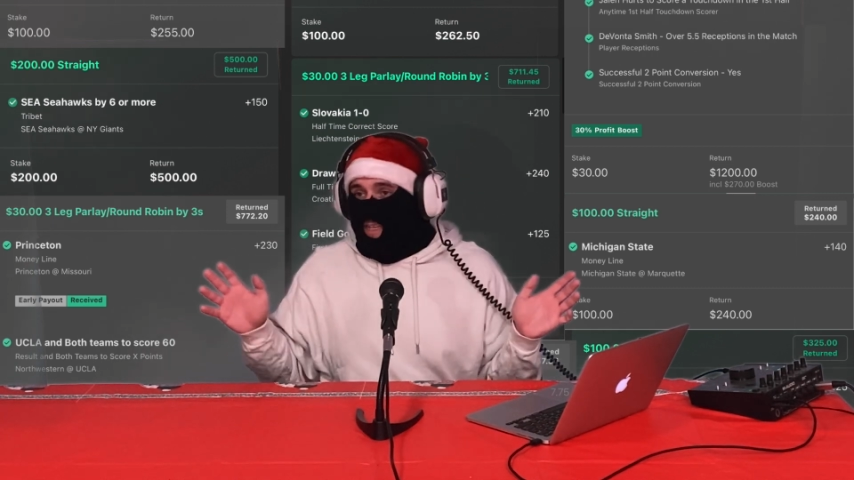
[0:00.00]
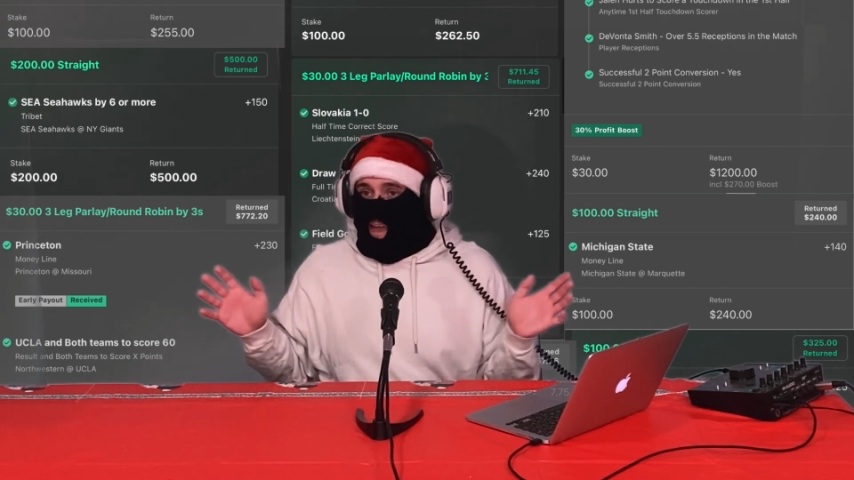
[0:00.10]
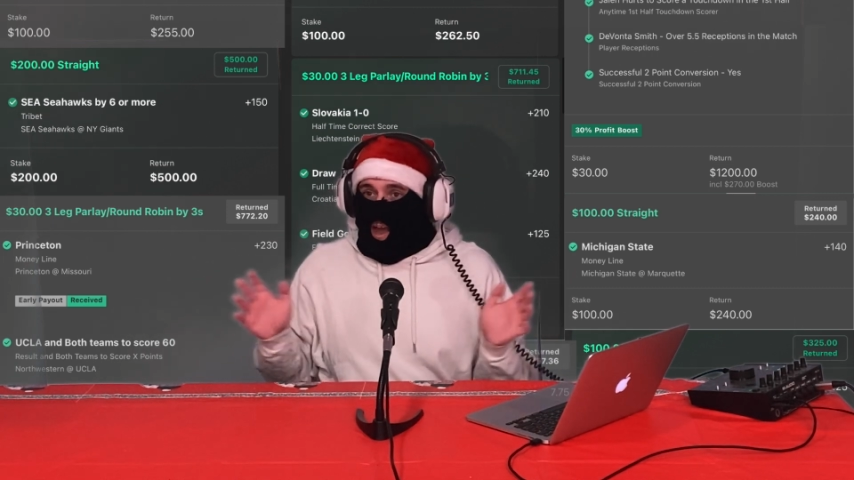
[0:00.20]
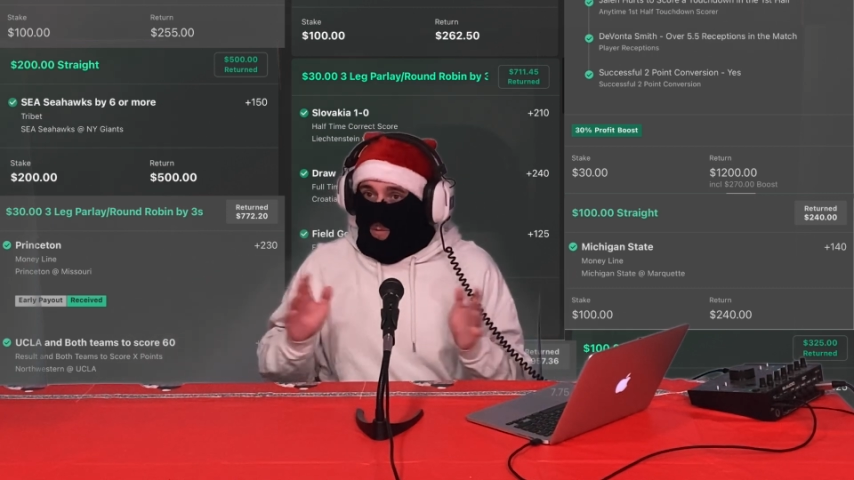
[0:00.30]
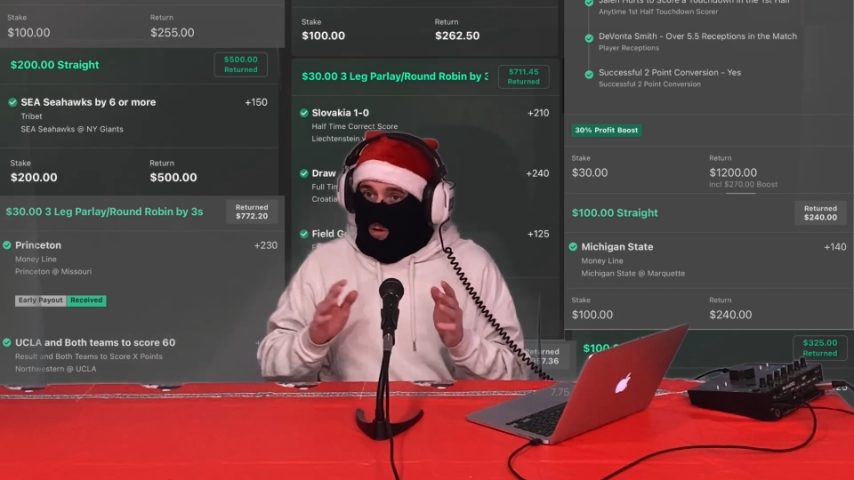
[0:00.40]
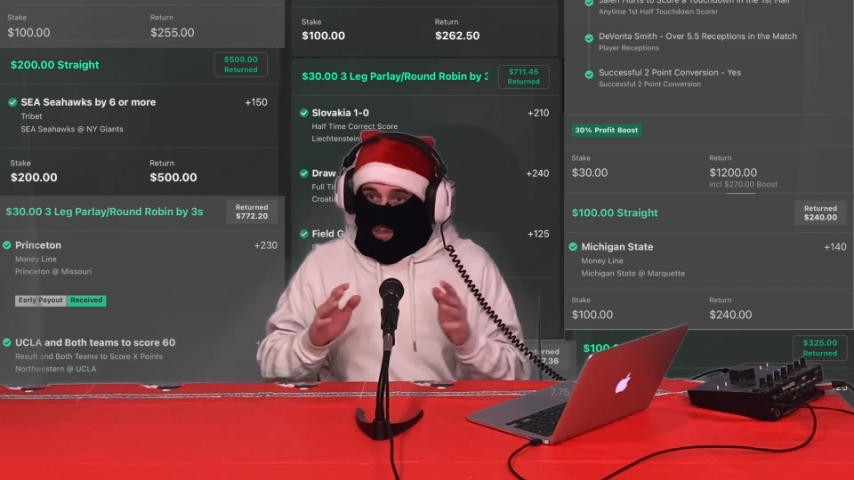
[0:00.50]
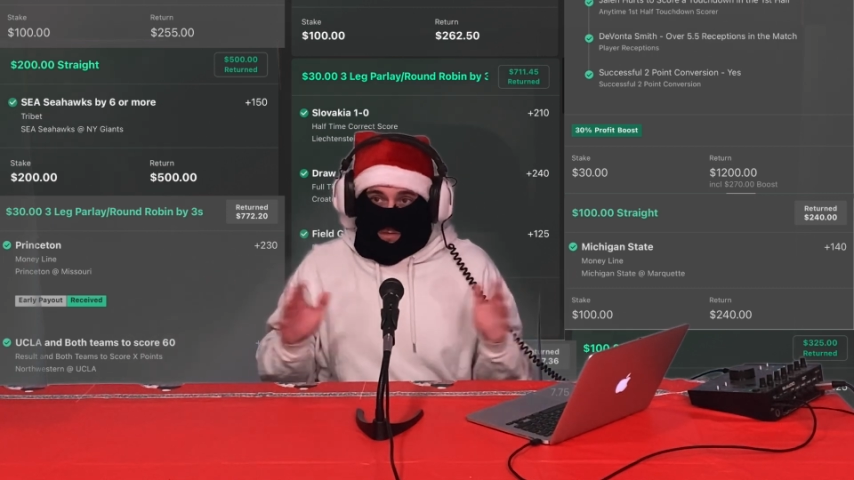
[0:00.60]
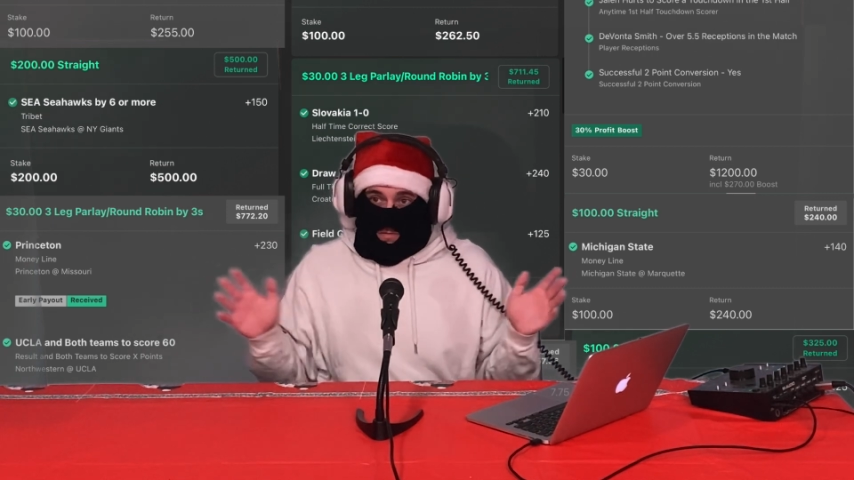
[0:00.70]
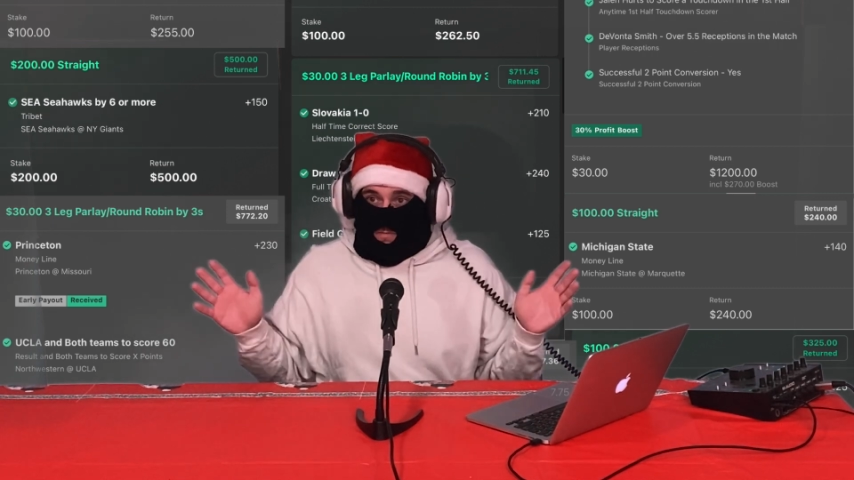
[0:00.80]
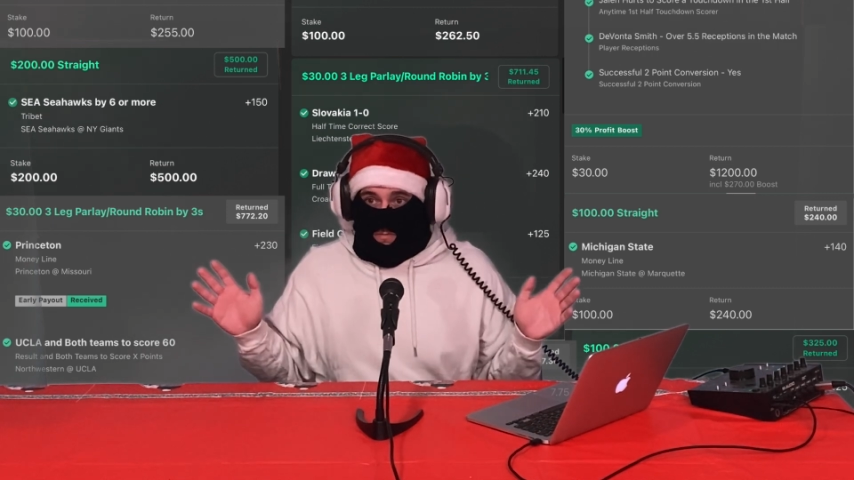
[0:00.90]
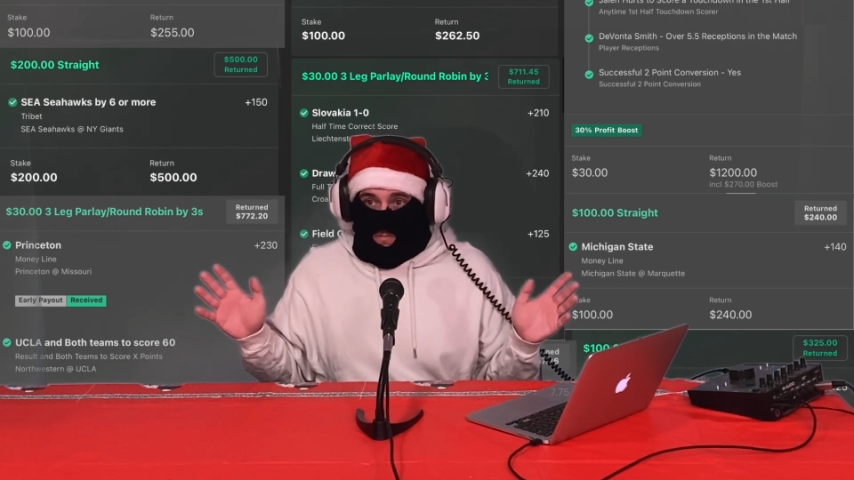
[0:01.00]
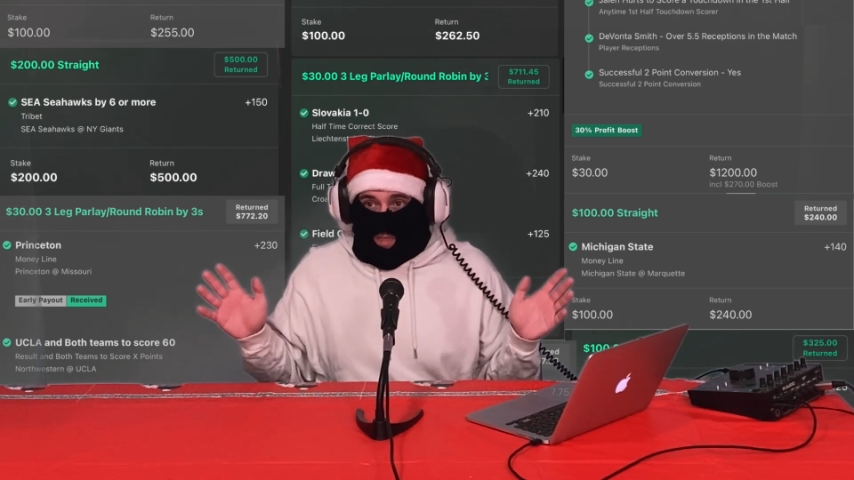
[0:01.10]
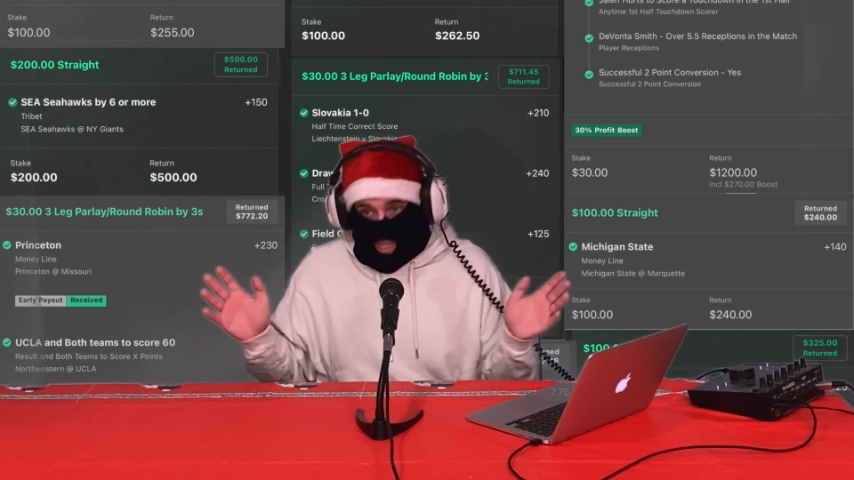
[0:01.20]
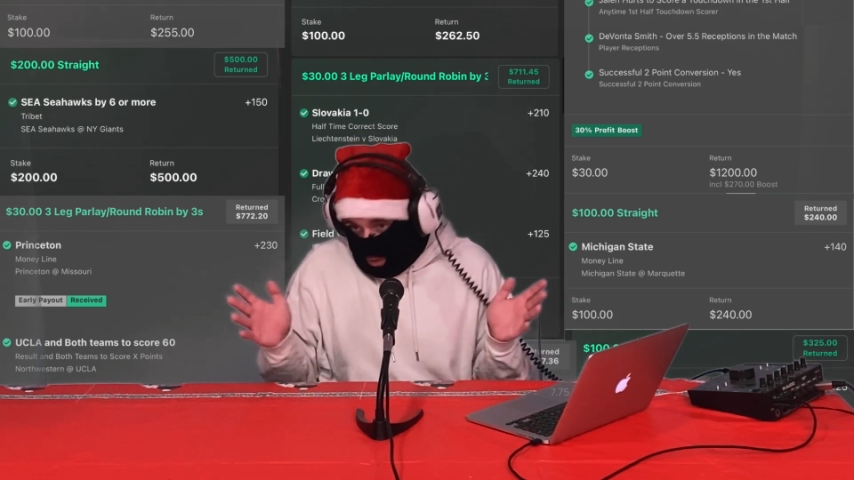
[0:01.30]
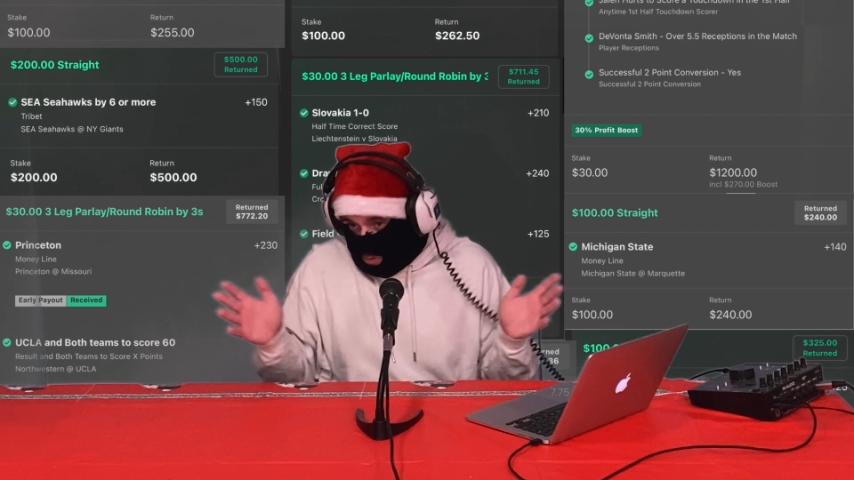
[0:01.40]
threw interceptions. But the
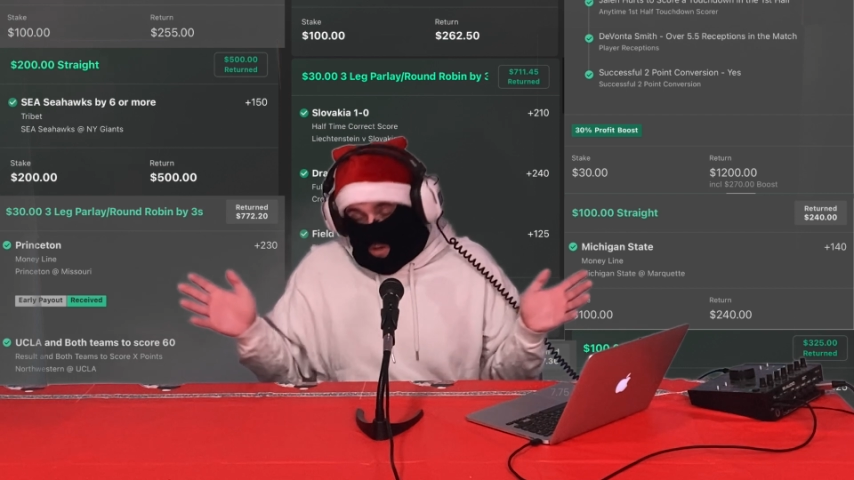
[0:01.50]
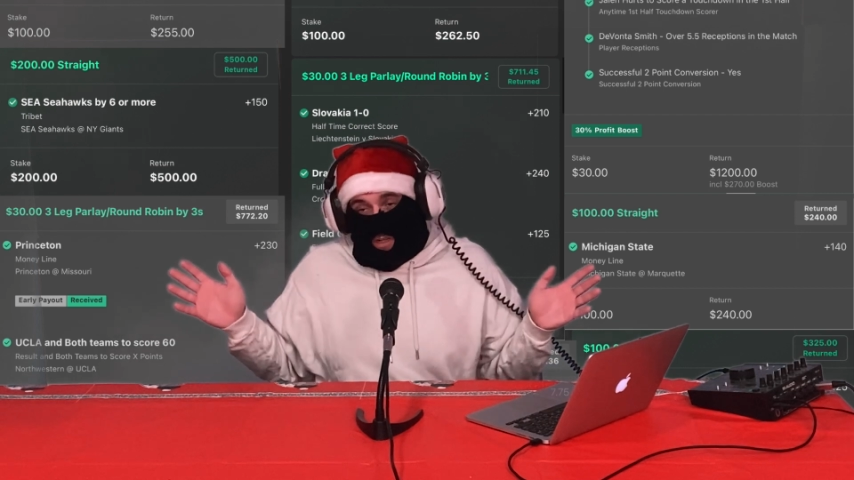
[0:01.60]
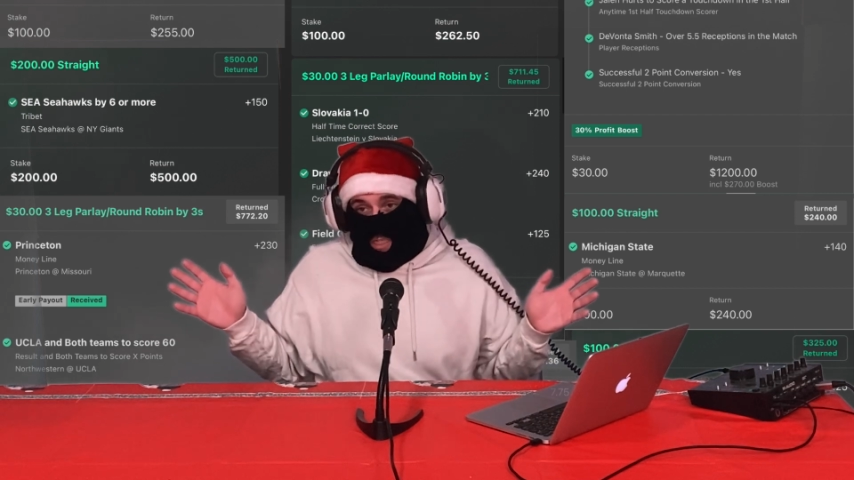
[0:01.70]
last 4